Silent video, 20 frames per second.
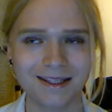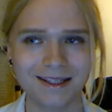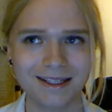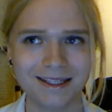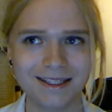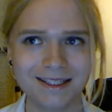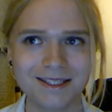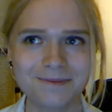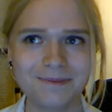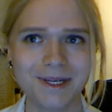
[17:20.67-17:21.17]

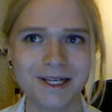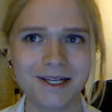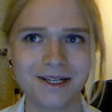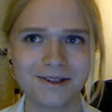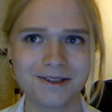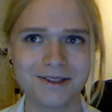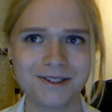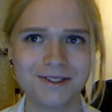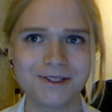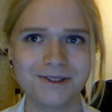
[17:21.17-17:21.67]
it's
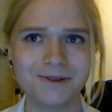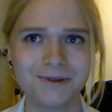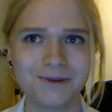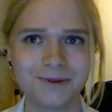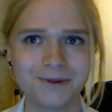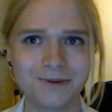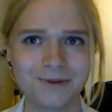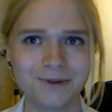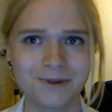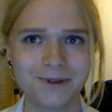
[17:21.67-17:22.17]
better
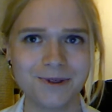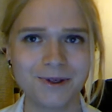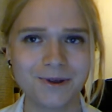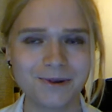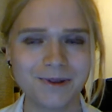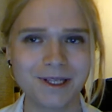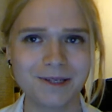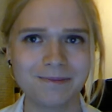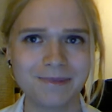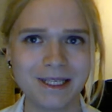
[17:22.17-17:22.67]
to
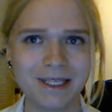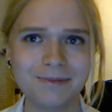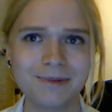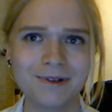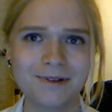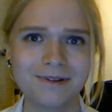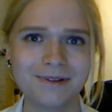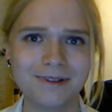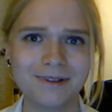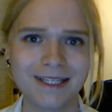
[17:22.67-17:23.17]
know that
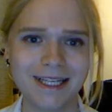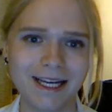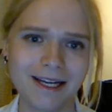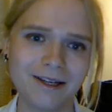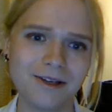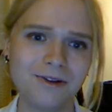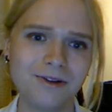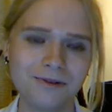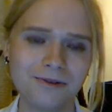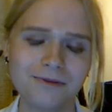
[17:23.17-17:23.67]
people
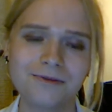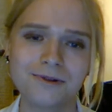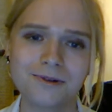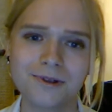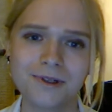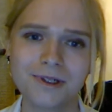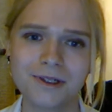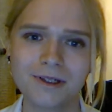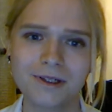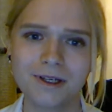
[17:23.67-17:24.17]
like you
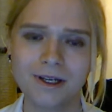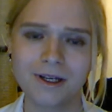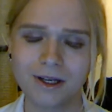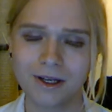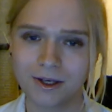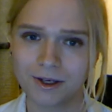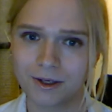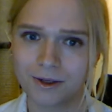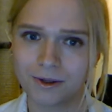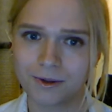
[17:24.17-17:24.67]
for
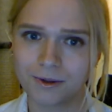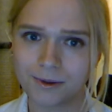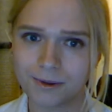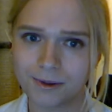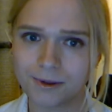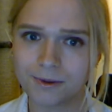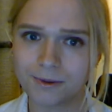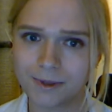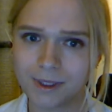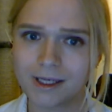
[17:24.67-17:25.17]
who
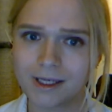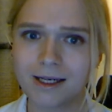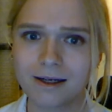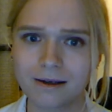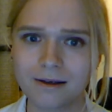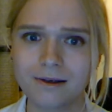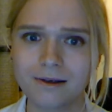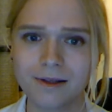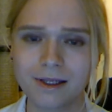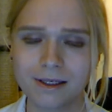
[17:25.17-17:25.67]
you really
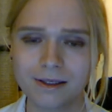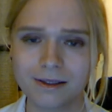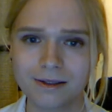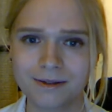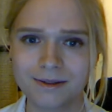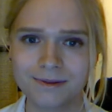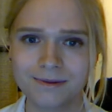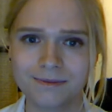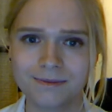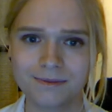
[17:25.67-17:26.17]
are
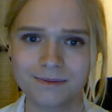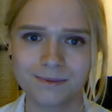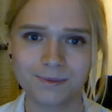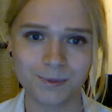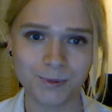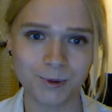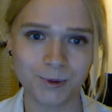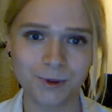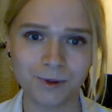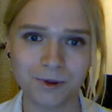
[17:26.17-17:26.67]
than
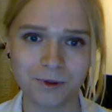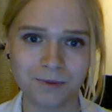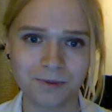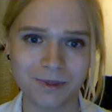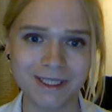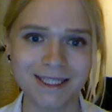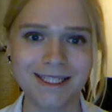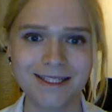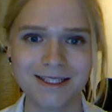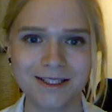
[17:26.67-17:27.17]
who you
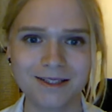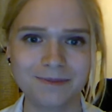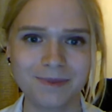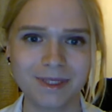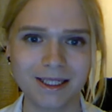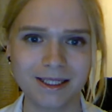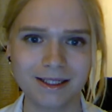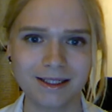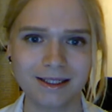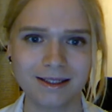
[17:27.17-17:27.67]
pretend to
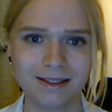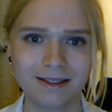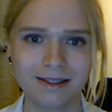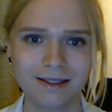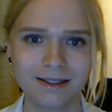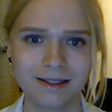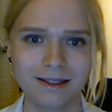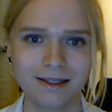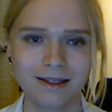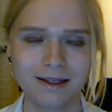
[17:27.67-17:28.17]
be.
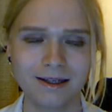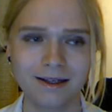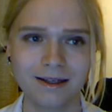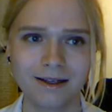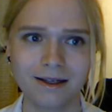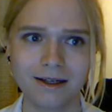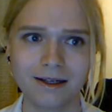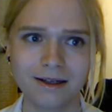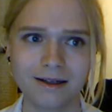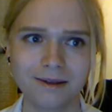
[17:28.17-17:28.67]

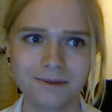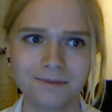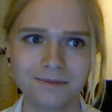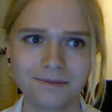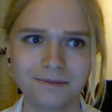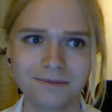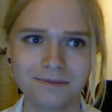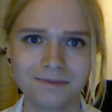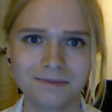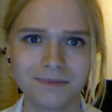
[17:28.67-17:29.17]

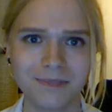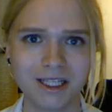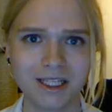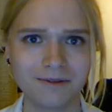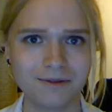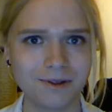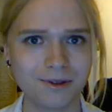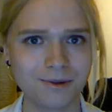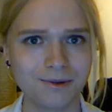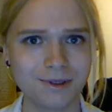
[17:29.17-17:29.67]
Um,
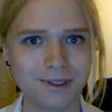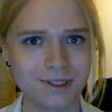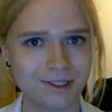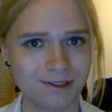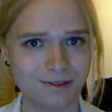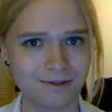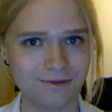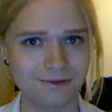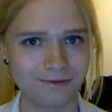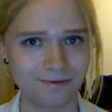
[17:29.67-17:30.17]
even though
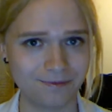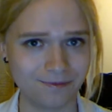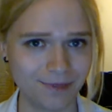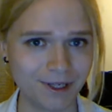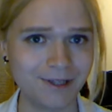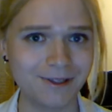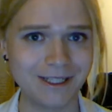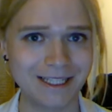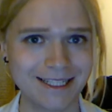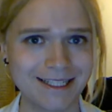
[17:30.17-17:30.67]
it's
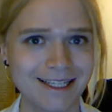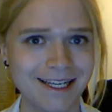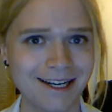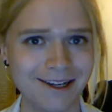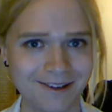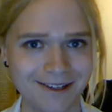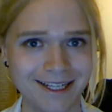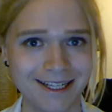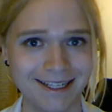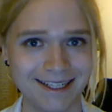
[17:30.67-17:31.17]
very
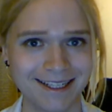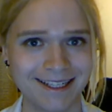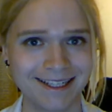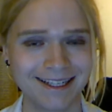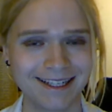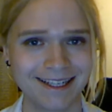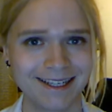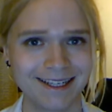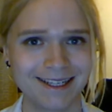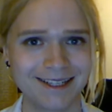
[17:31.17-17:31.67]
scary.
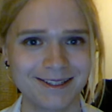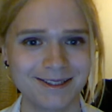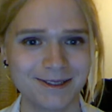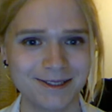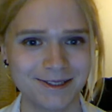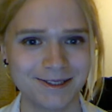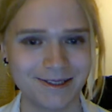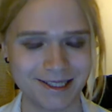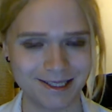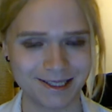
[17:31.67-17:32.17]

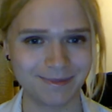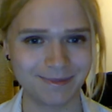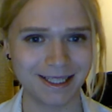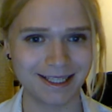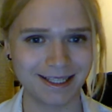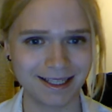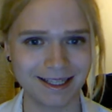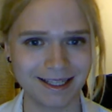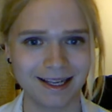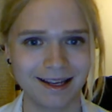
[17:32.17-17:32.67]
Trust
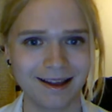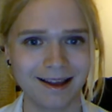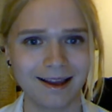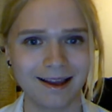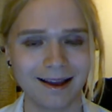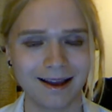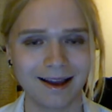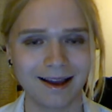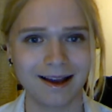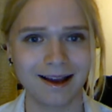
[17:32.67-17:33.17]
me.
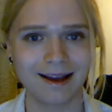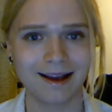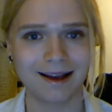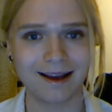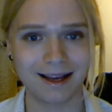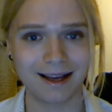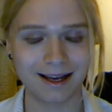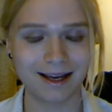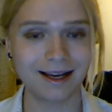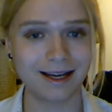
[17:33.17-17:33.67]

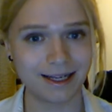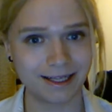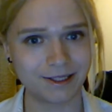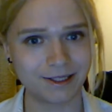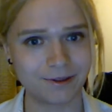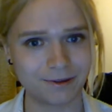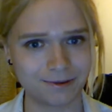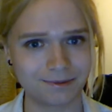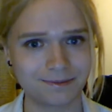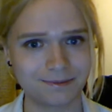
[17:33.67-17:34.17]
I
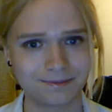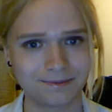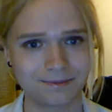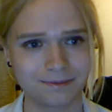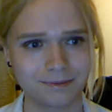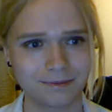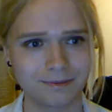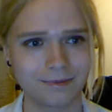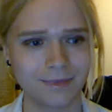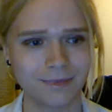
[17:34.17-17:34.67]
know.
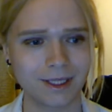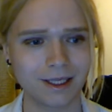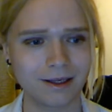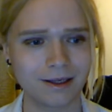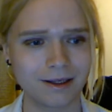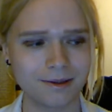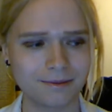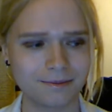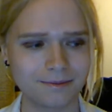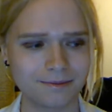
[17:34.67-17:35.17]

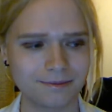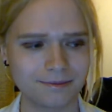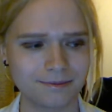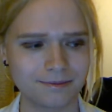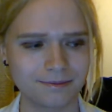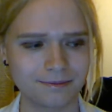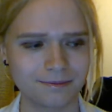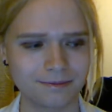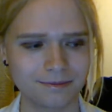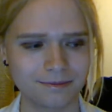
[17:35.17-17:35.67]
Um,
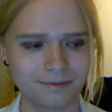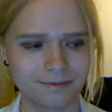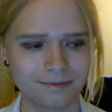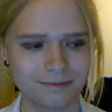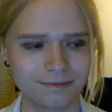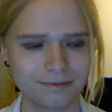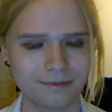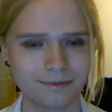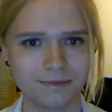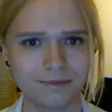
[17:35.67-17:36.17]

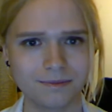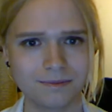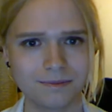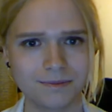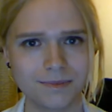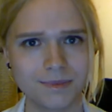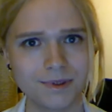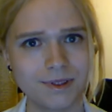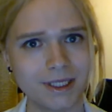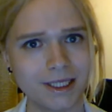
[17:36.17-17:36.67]

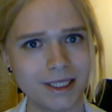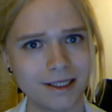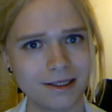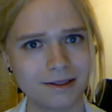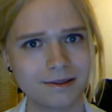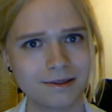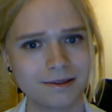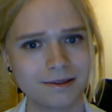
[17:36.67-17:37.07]
so yeah.